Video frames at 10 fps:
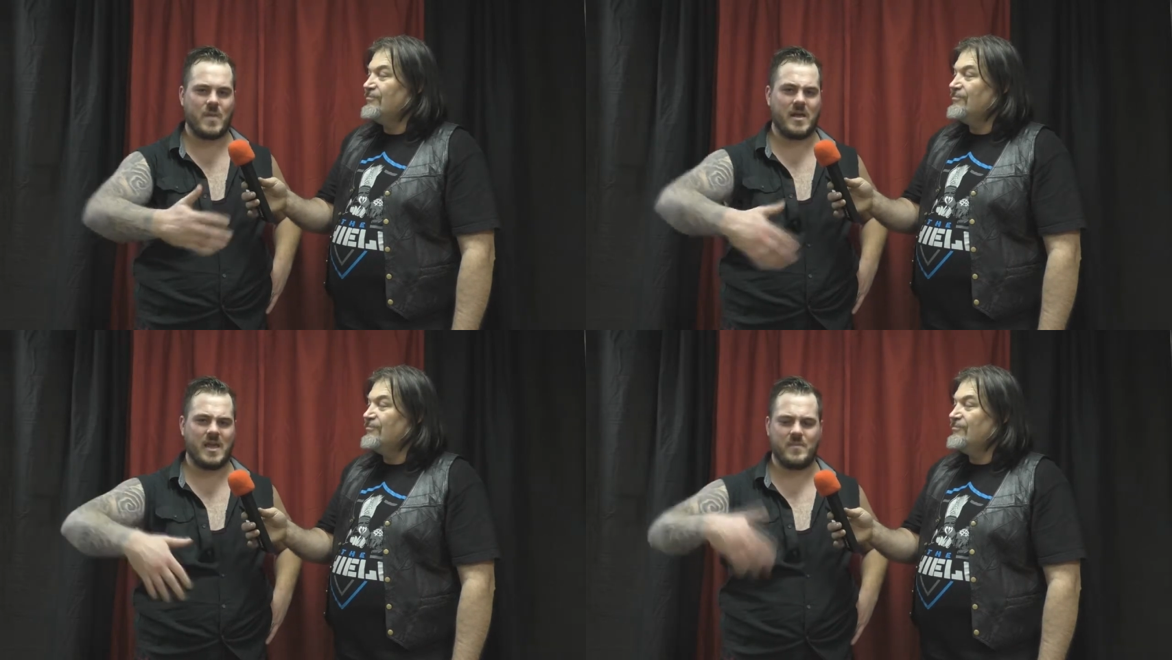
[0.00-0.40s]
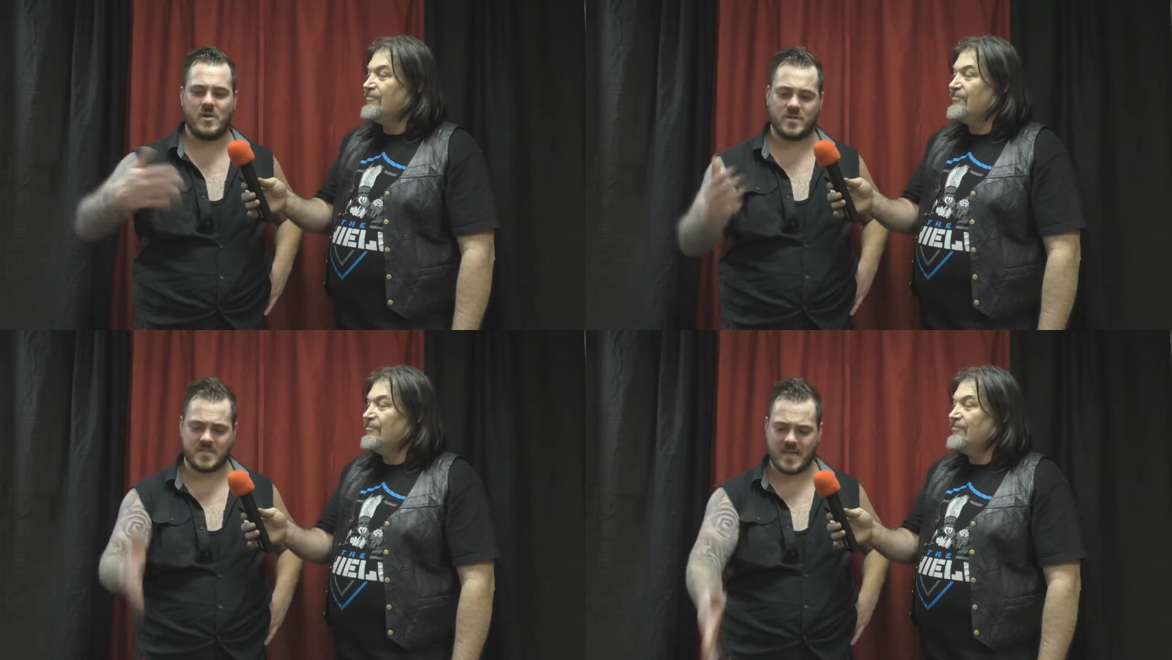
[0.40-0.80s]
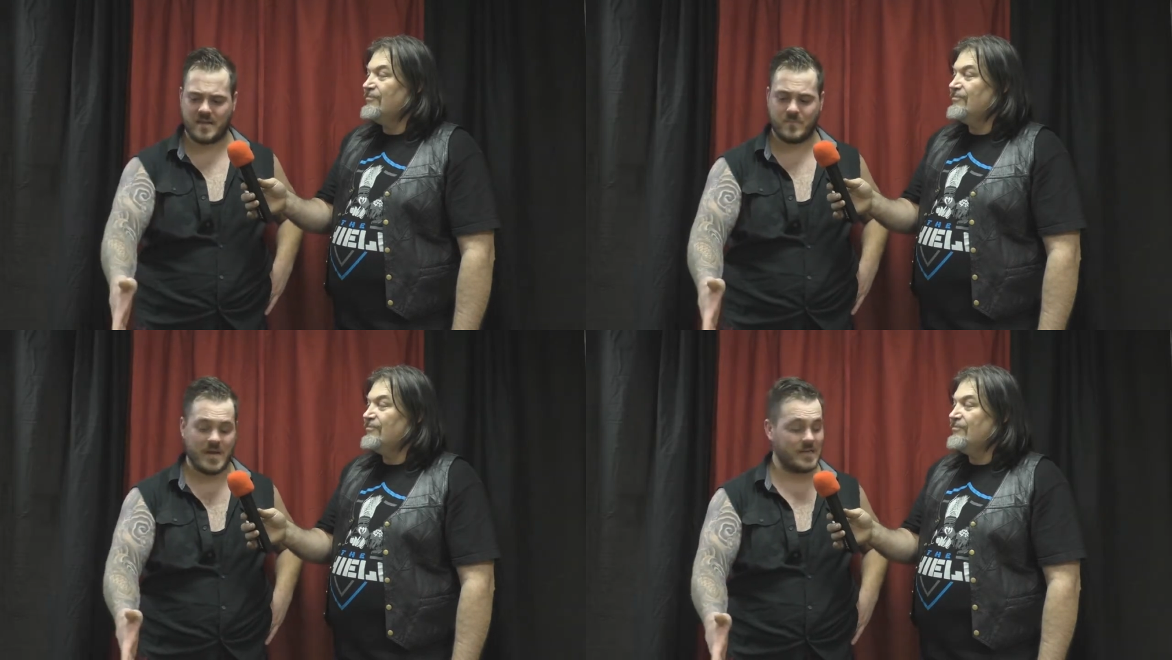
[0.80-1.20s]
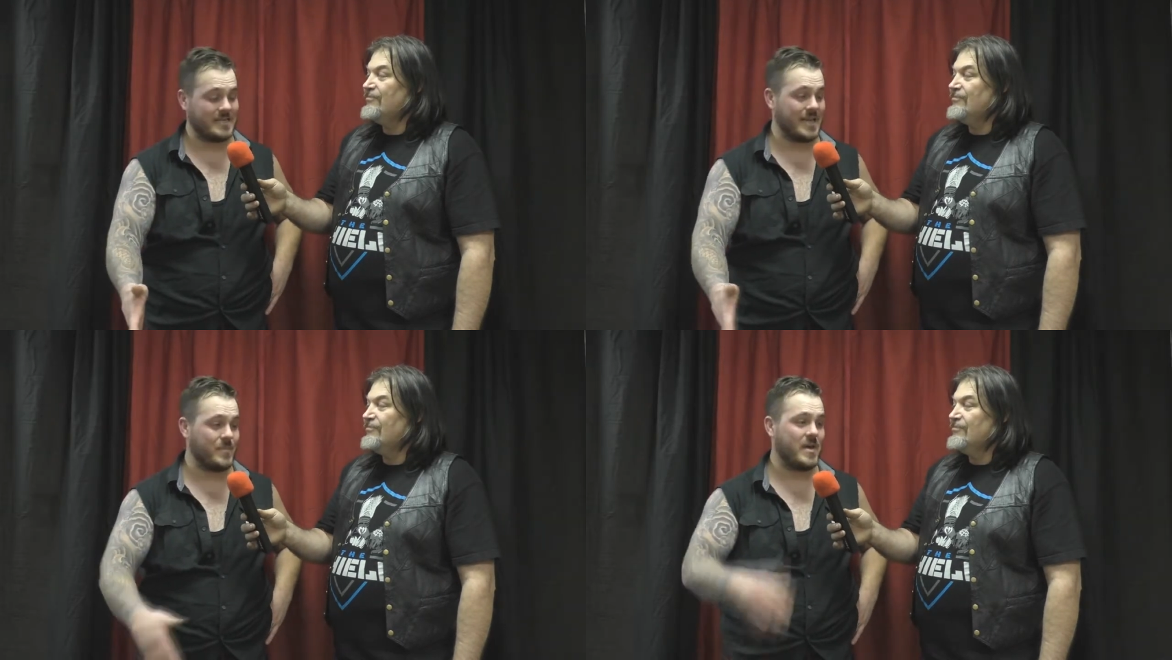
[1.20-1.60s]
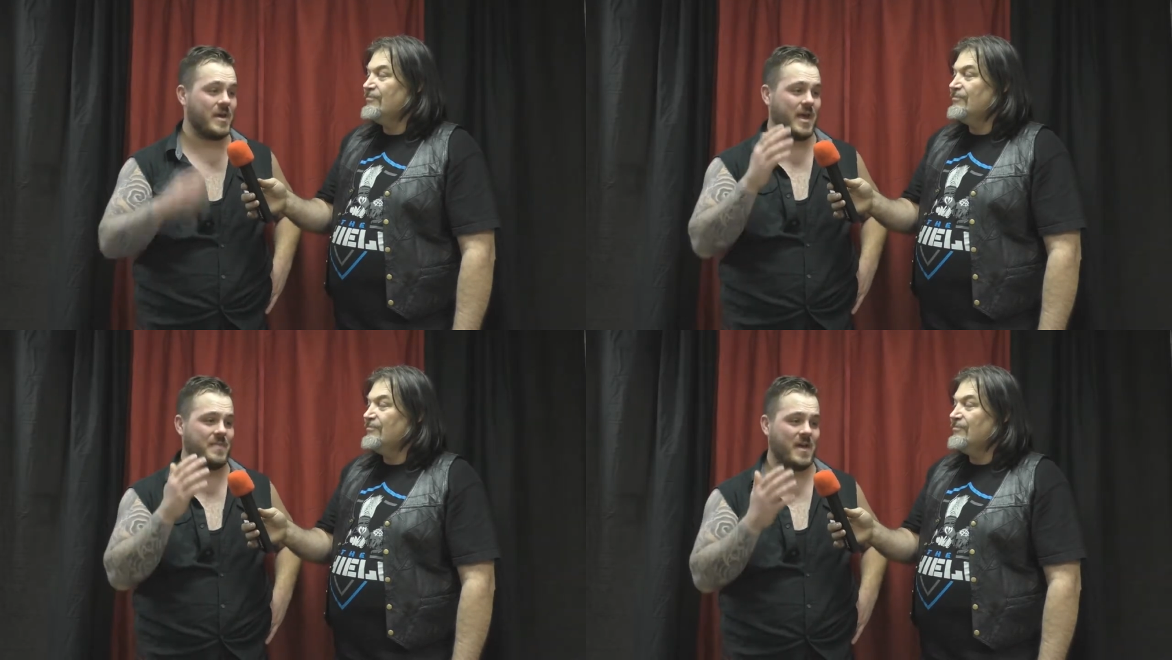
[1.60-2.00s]
Speaker 1: I came here to stake my claim,
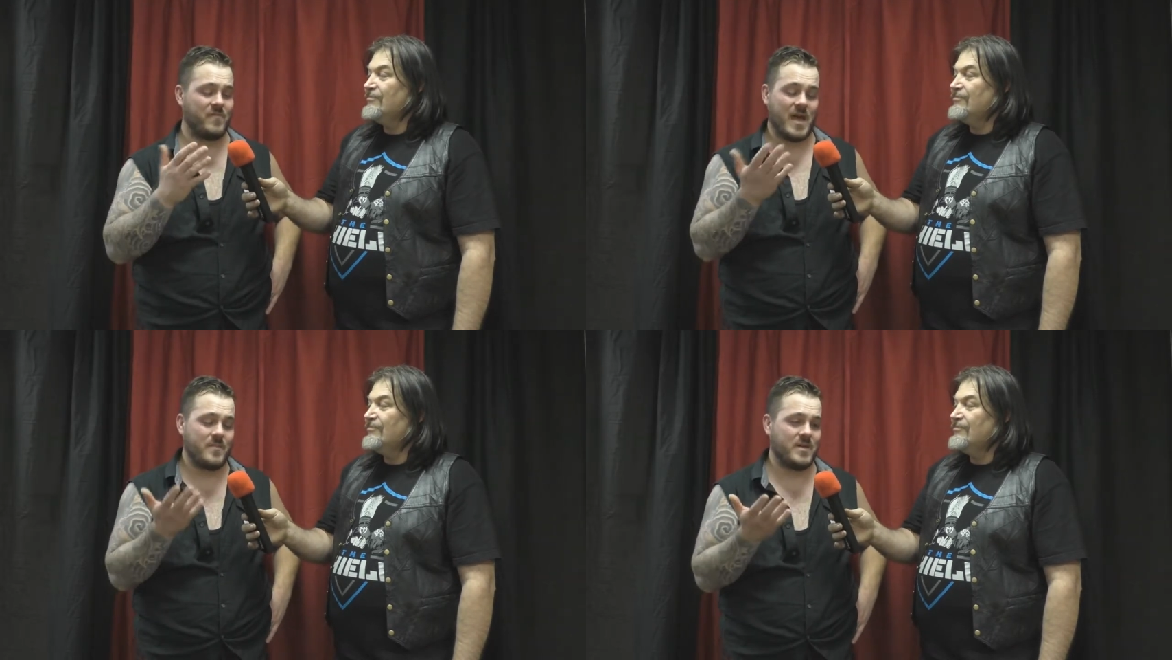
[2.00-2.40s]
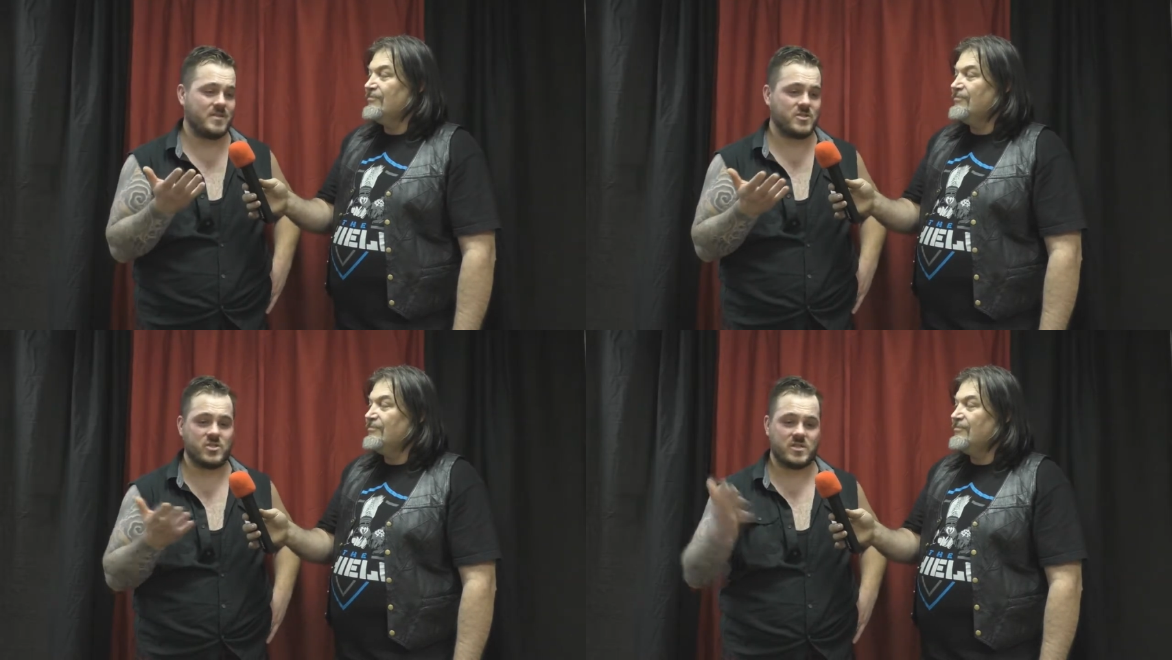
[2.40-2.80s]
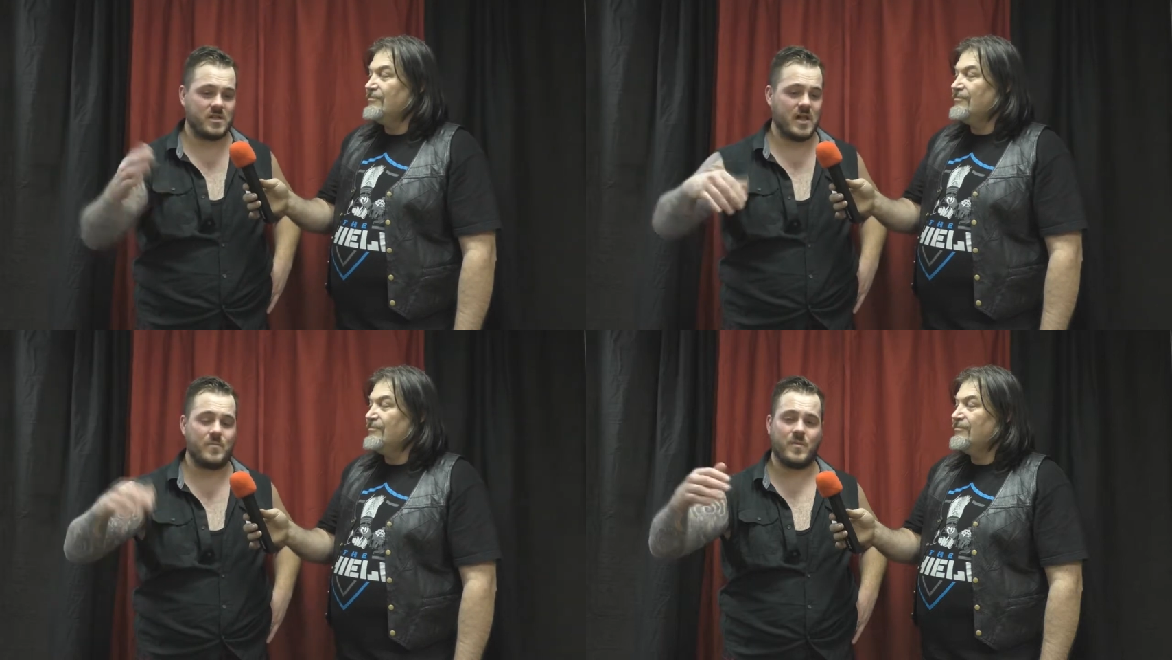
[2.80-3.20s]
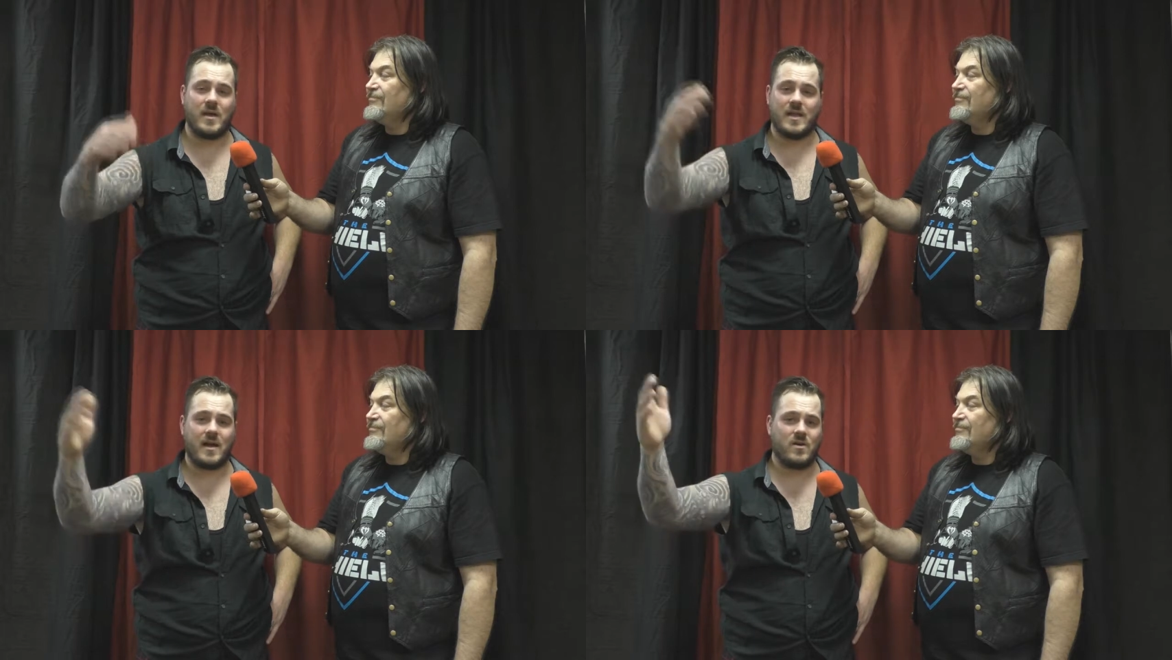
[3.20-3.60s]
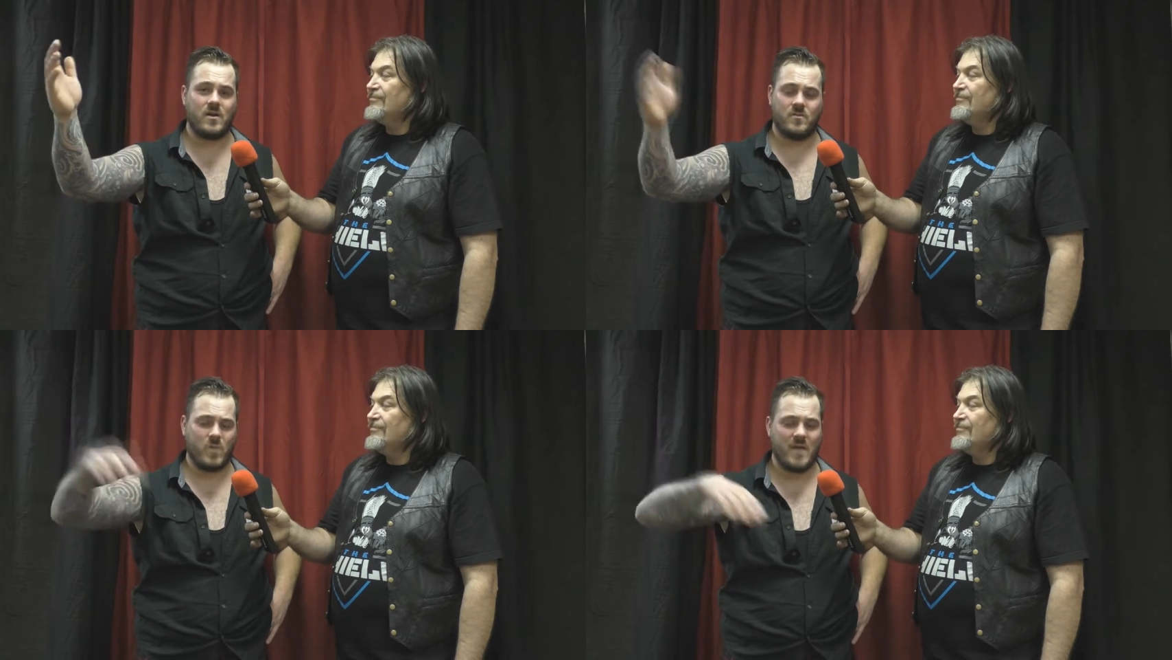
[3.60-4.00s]
and if that means just climbing my
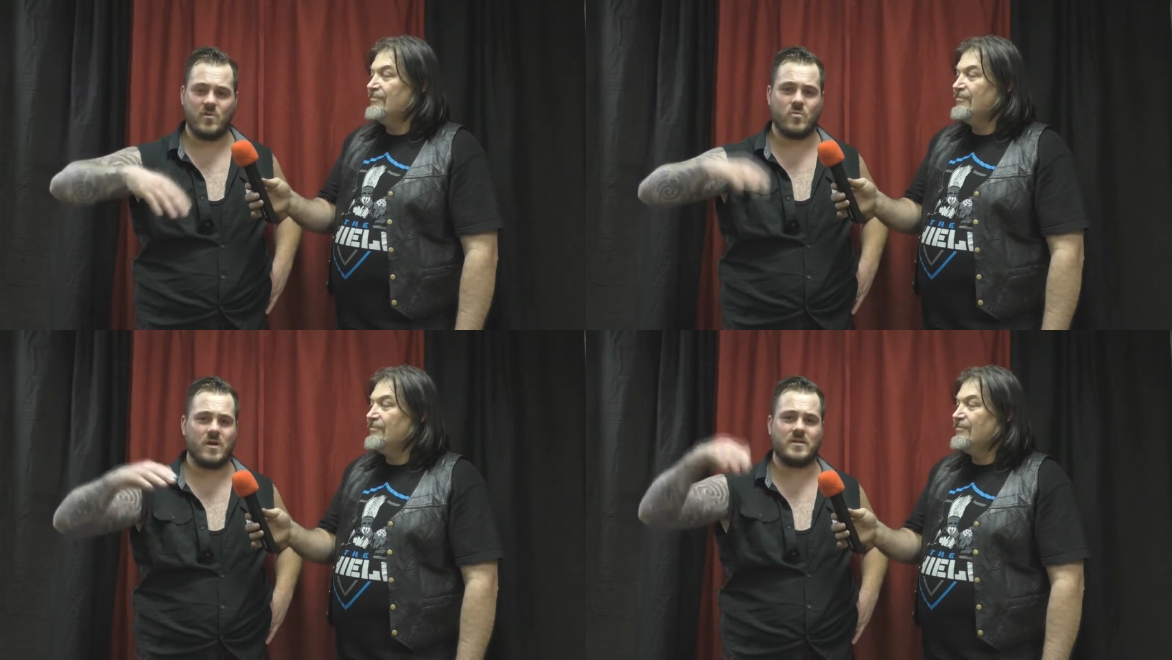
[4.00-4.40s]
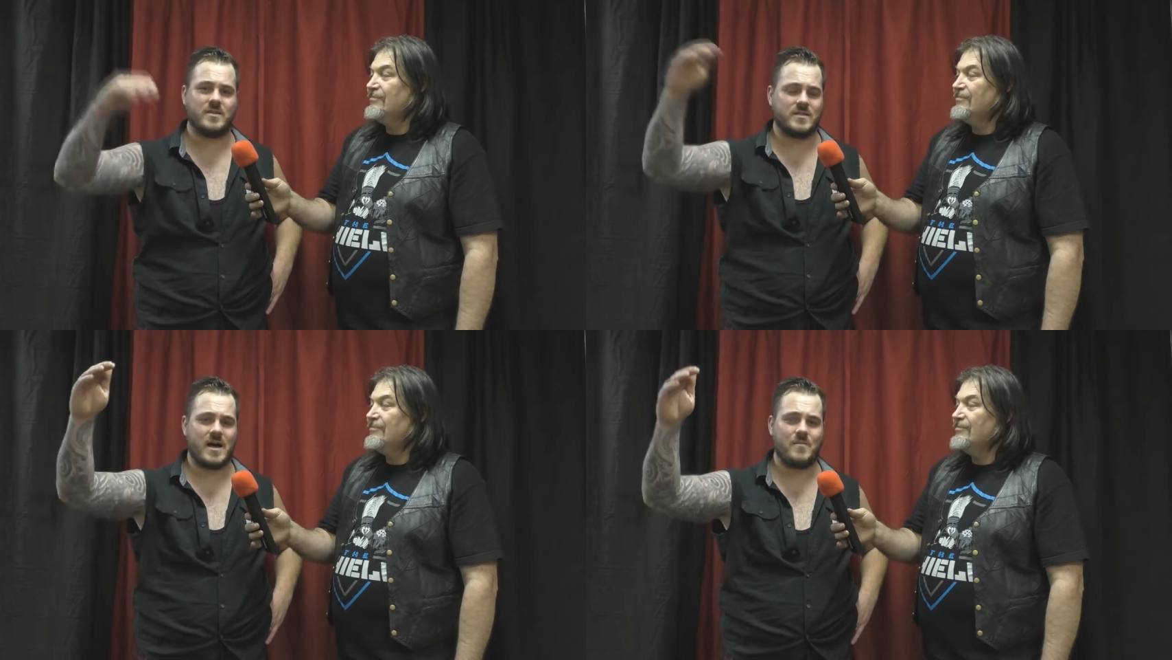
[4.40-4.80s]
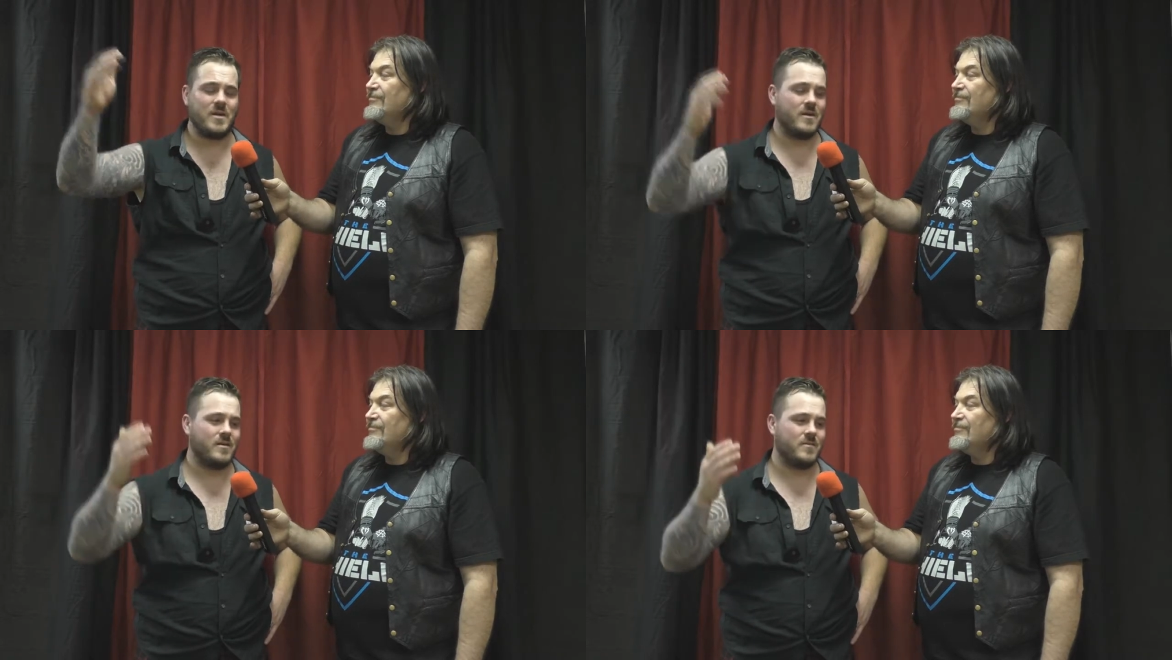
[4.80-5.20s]
ladder every rung to the top,